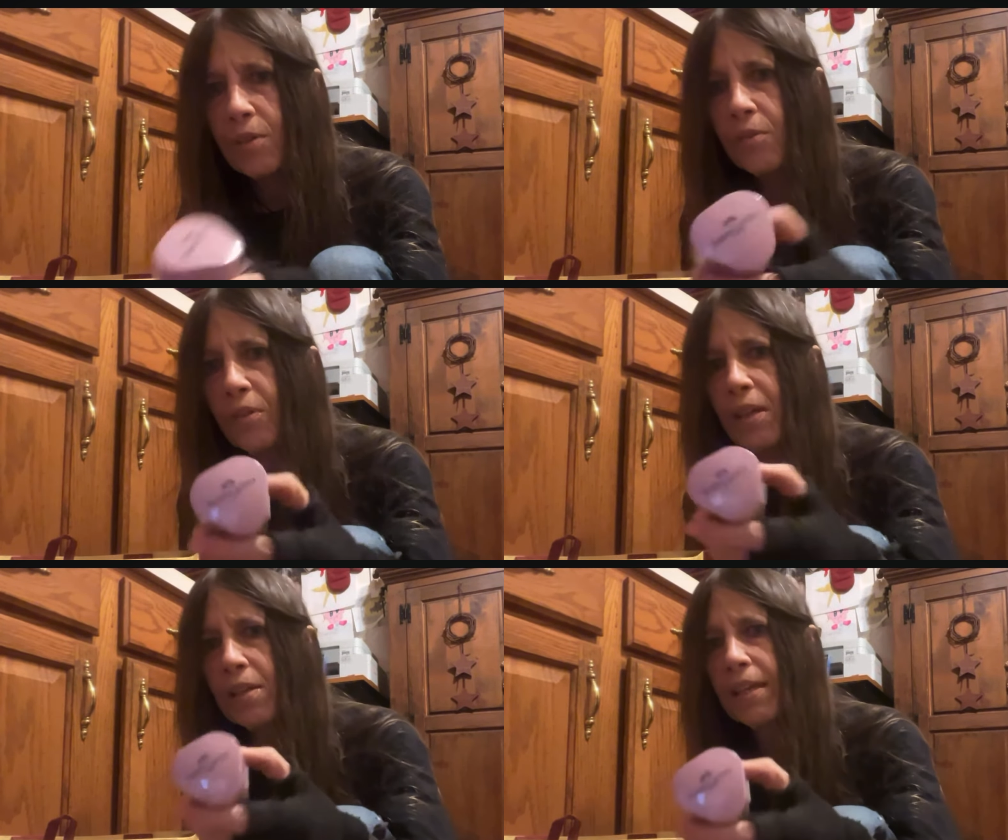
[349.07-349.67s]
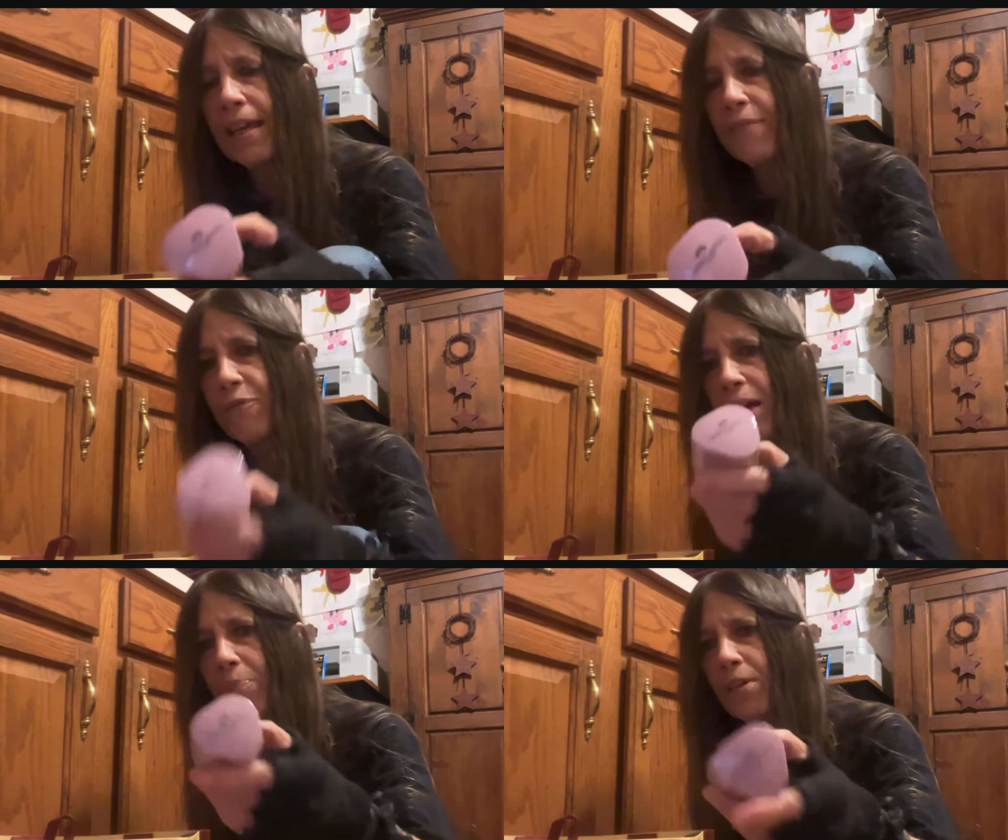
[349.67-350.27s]
Great. Yeah,
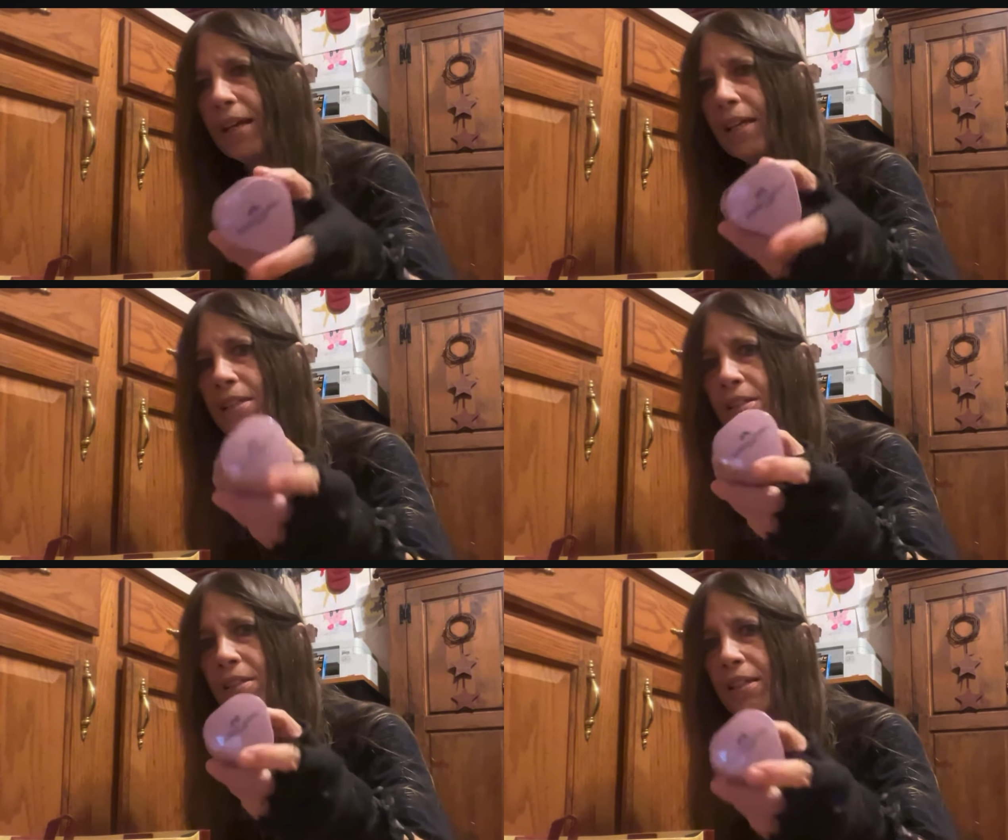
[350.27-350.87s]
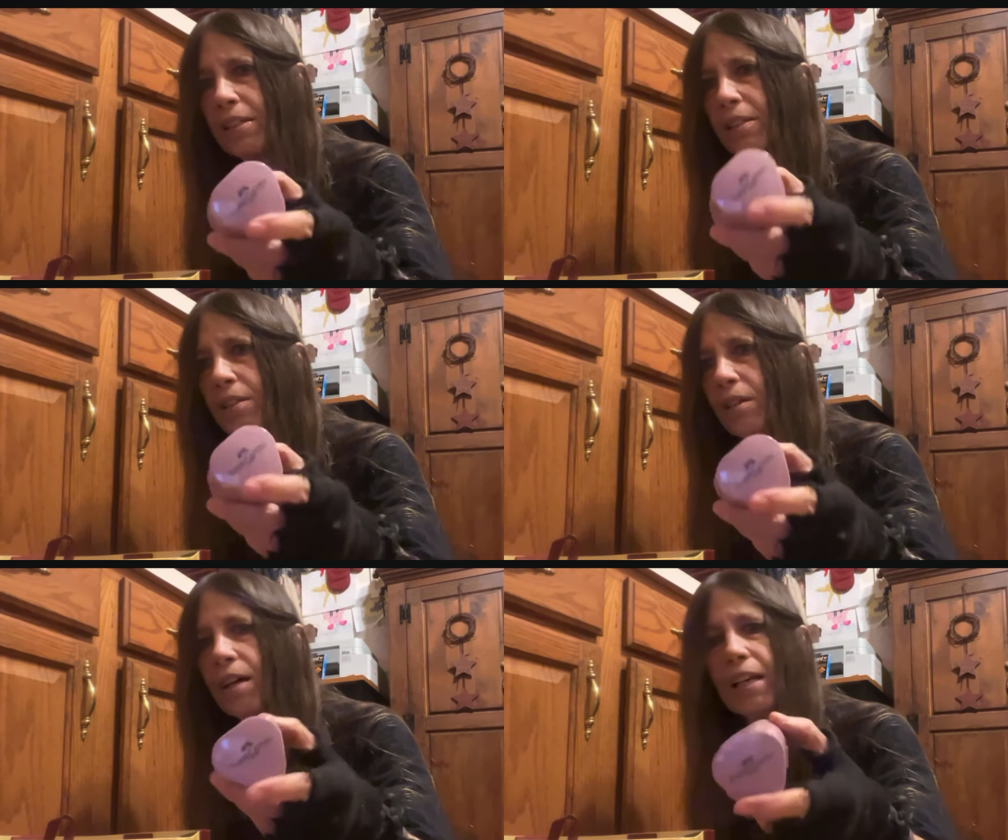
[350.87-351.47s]

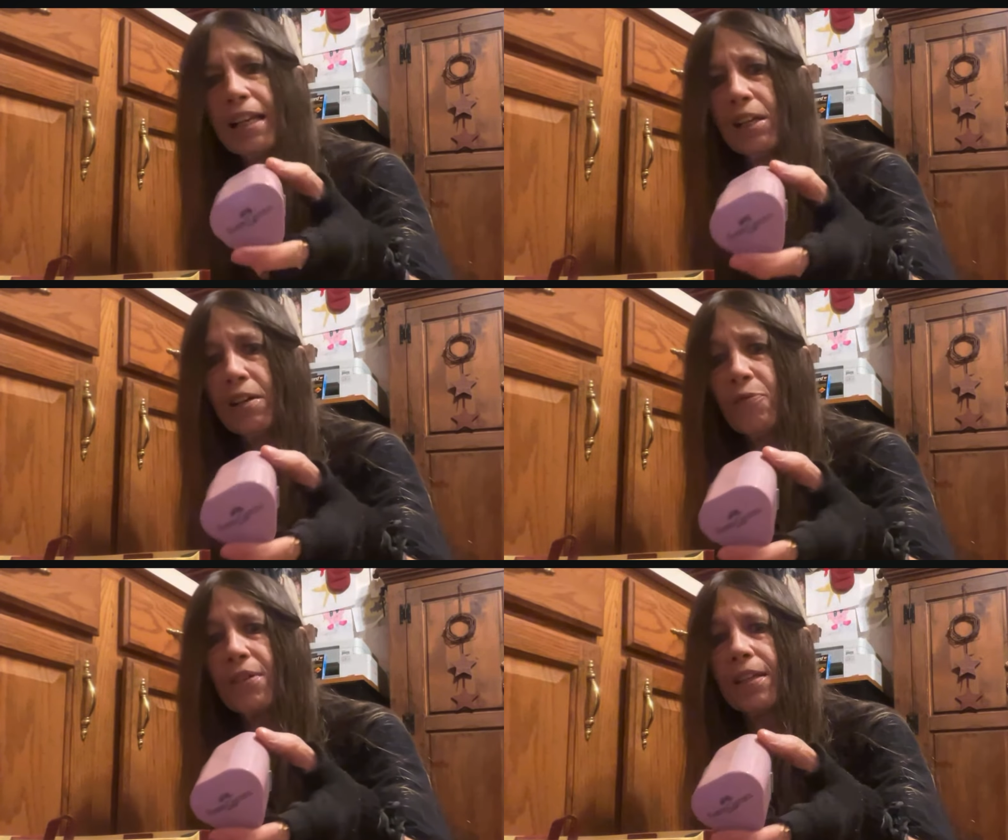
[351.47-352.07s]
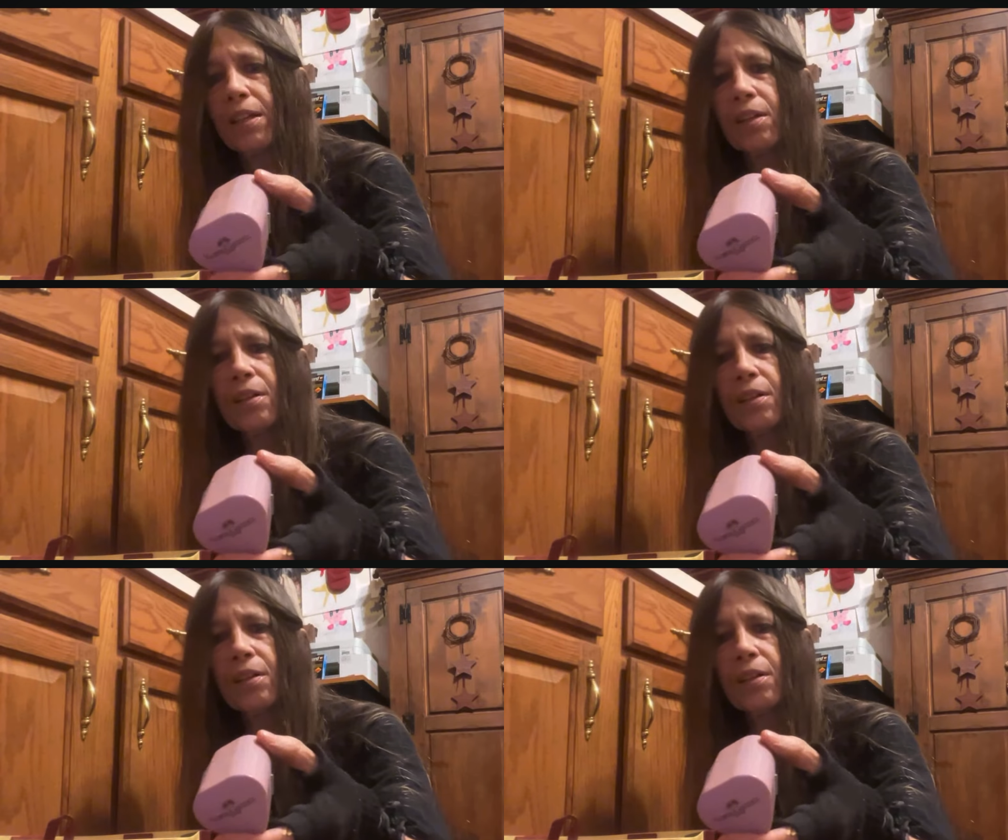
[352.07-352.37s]
Faber-Castell. I love it.